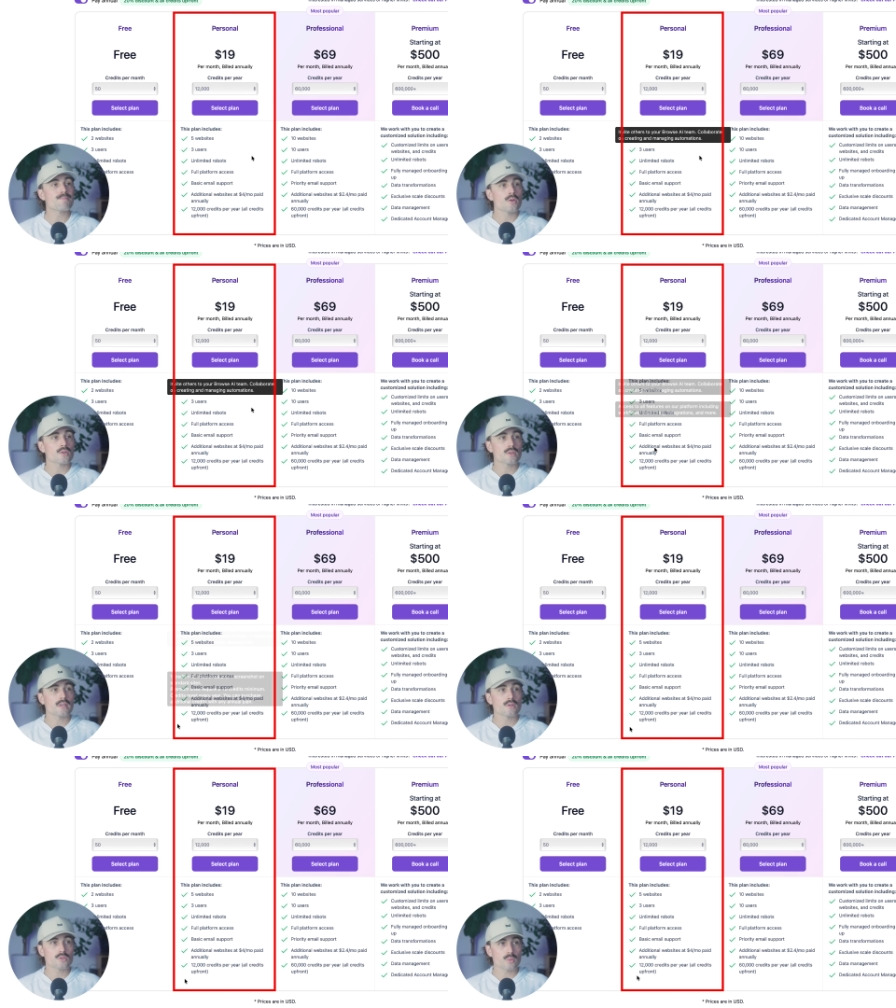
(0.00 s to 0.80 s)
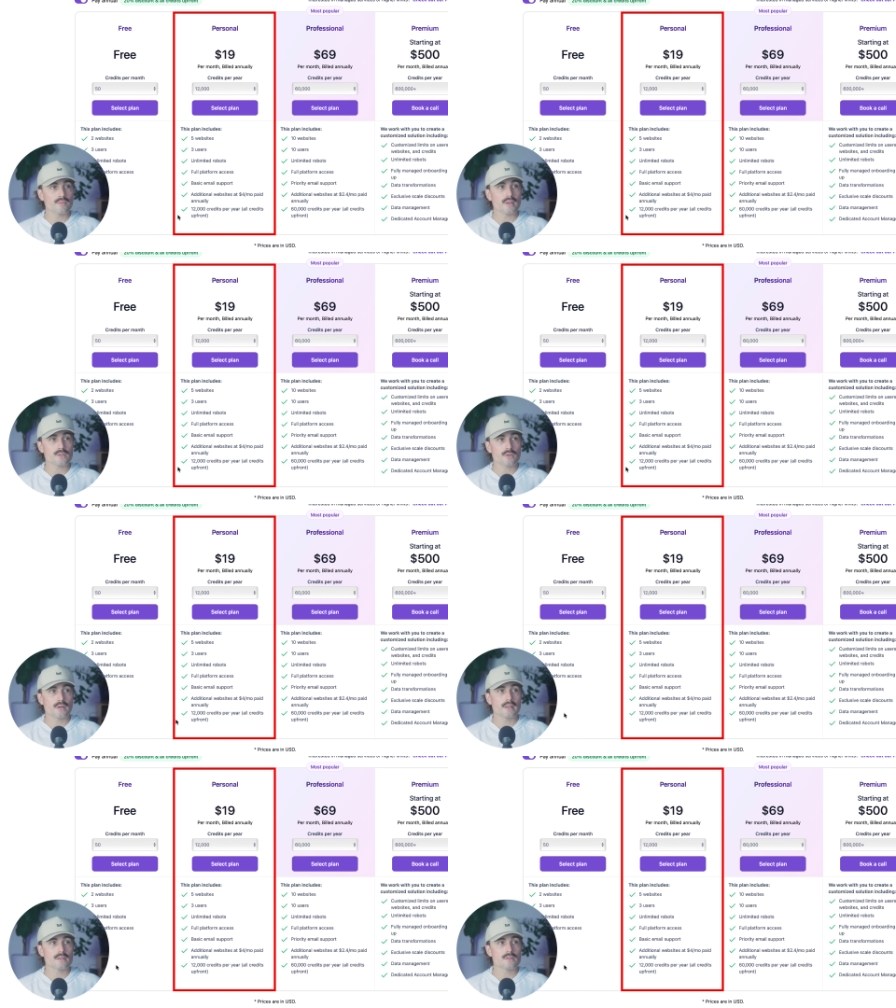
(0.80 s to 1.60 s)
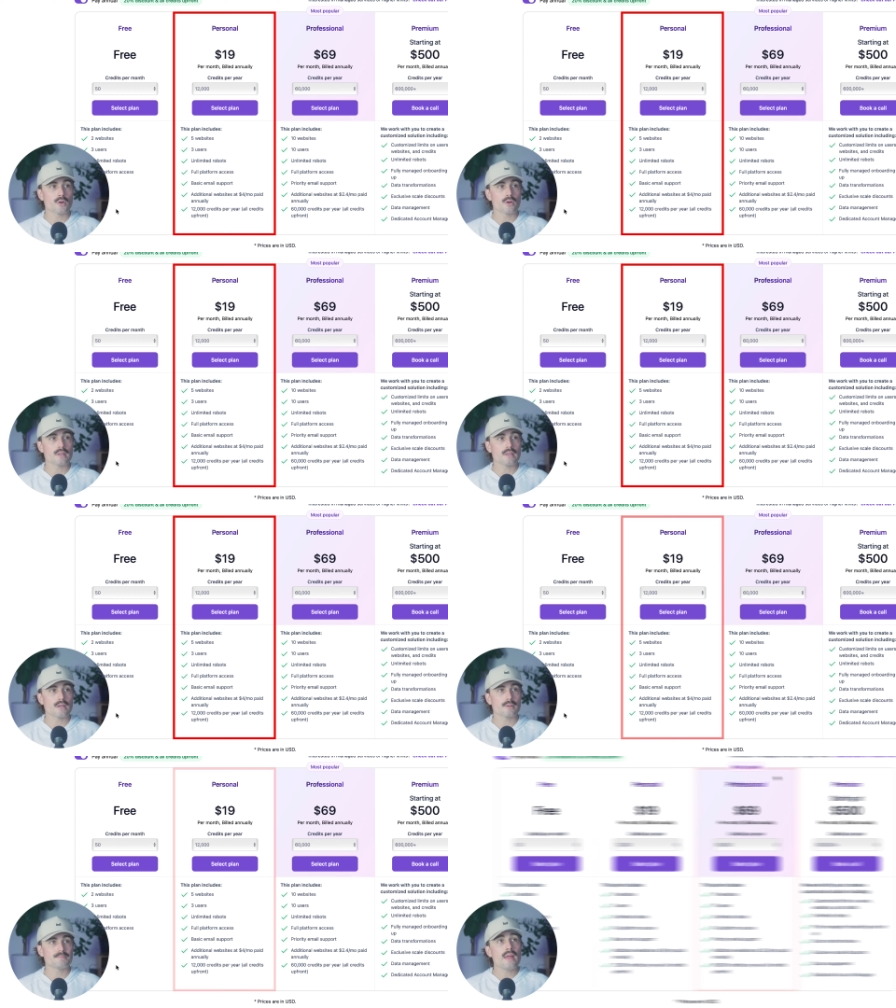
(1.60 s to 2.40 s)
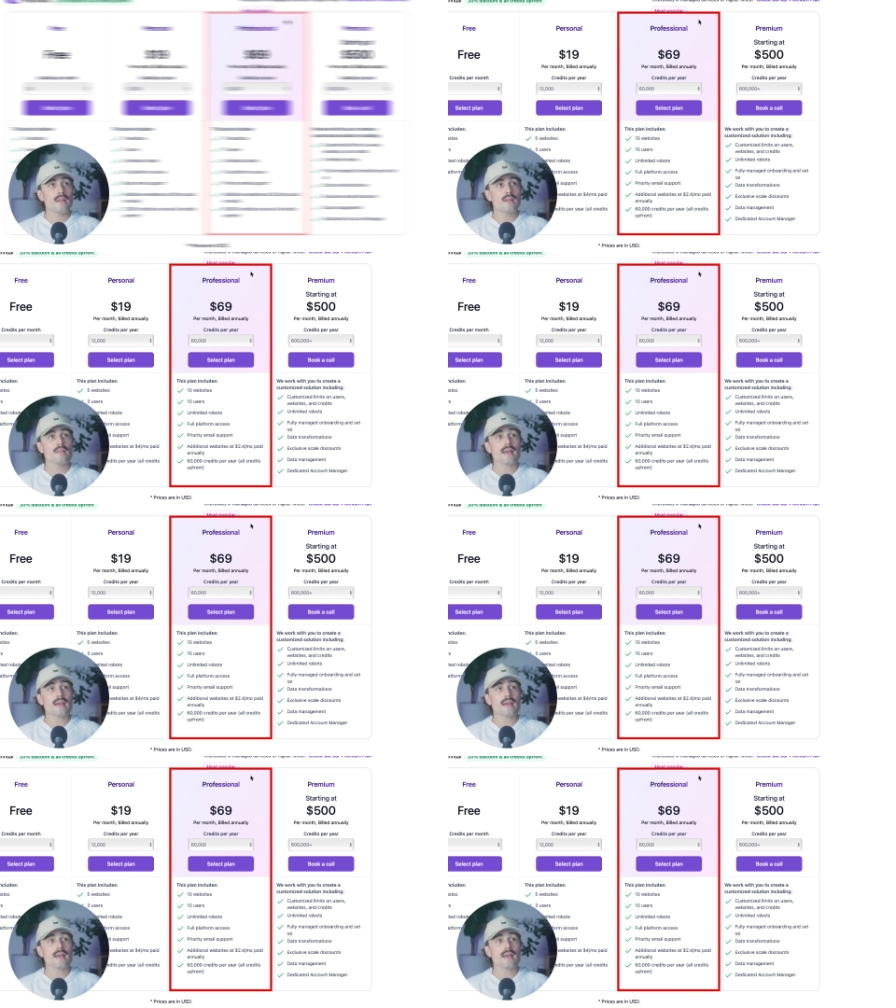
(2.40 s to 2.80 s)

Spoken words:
Then you also get those 12,000 credits per year. Then